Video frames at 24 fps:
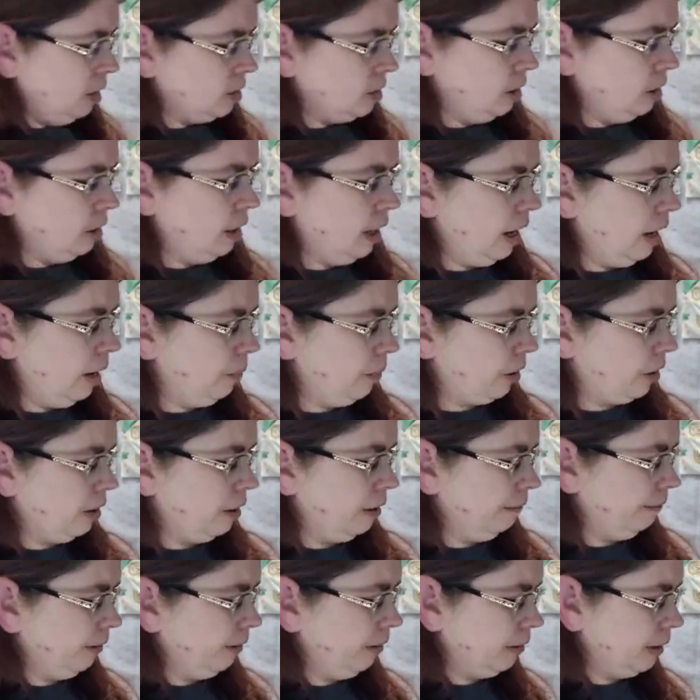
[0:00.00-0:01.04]
so now we're going
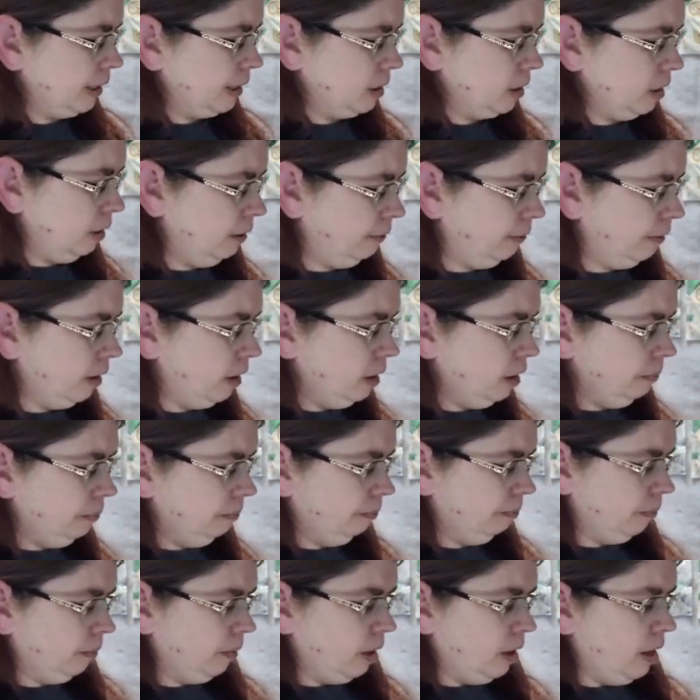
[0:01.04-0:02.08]
to flip these over.
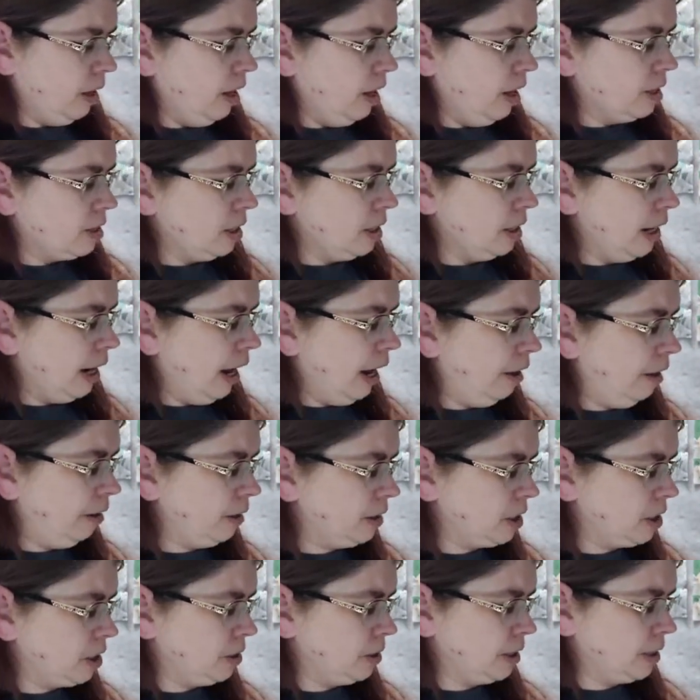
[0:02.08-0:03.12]
So now
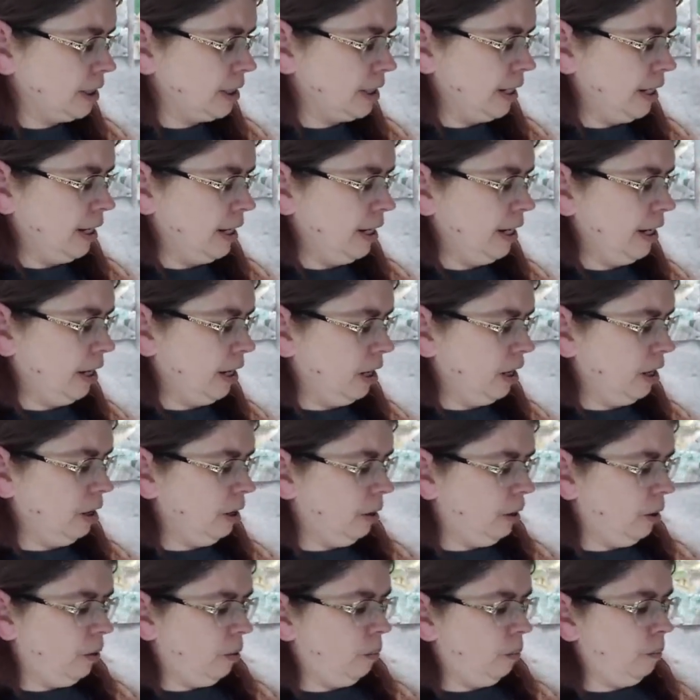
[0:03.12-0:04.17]
as you see here,
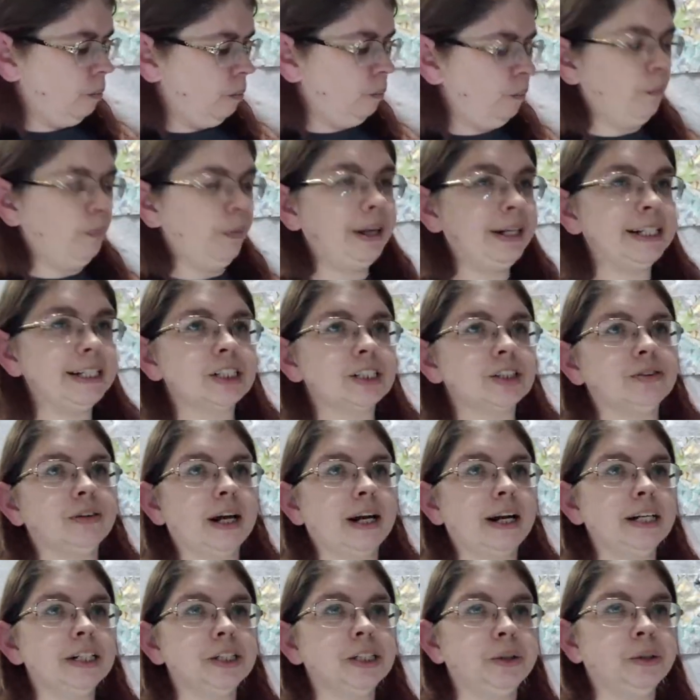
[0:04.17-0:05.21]
we just
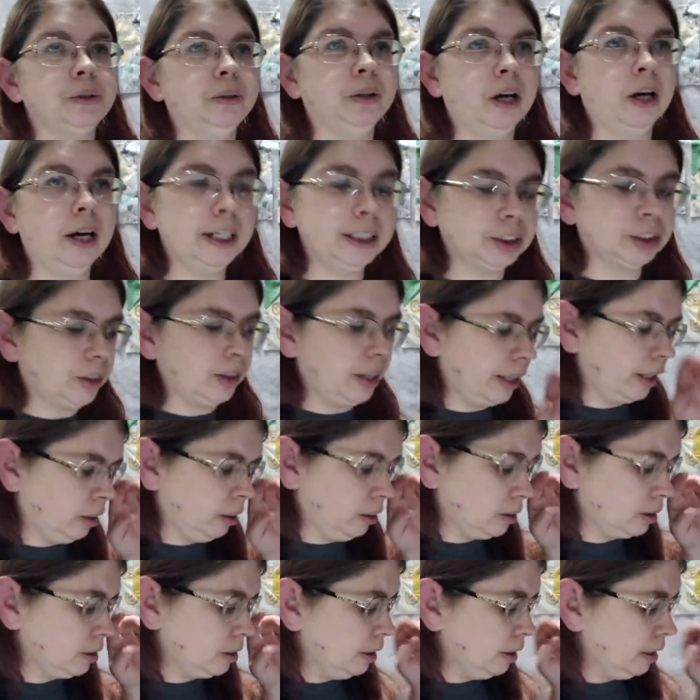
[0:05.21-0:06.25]
created 2 large
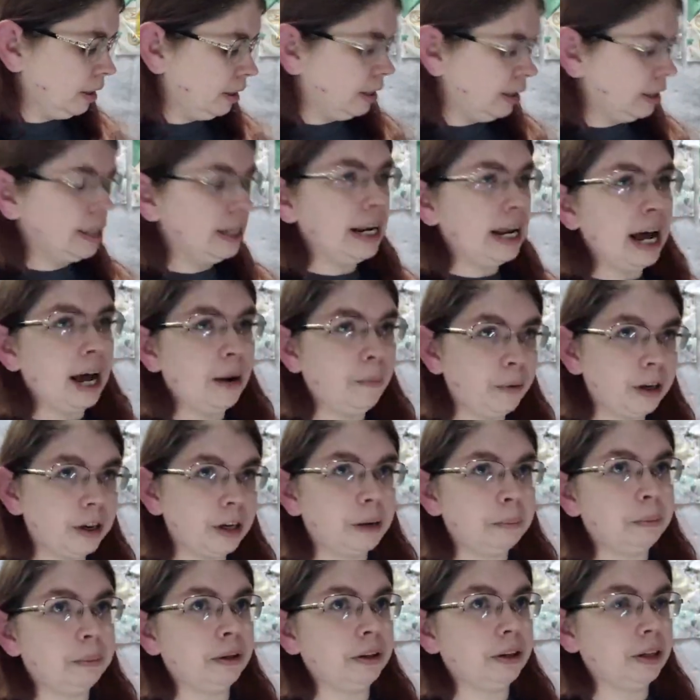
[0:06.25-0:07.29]
triangles. Now we're going
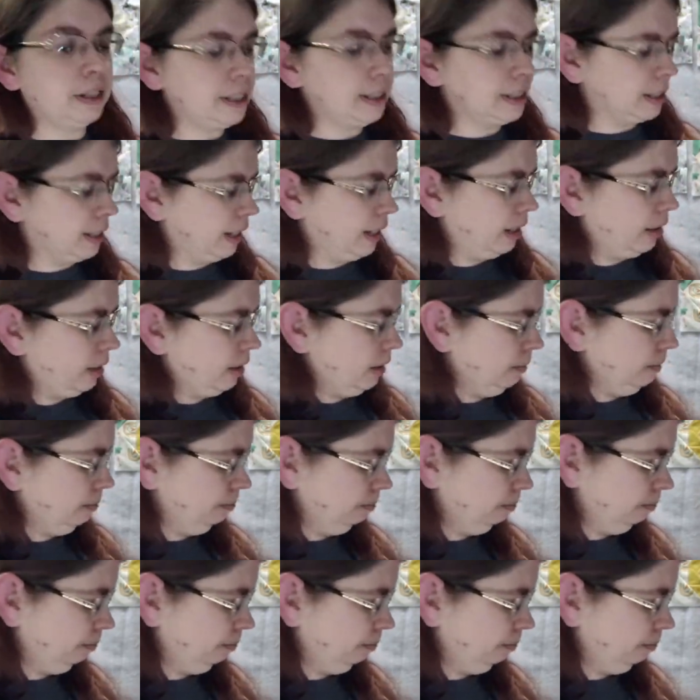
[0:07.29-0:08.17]
to put those together.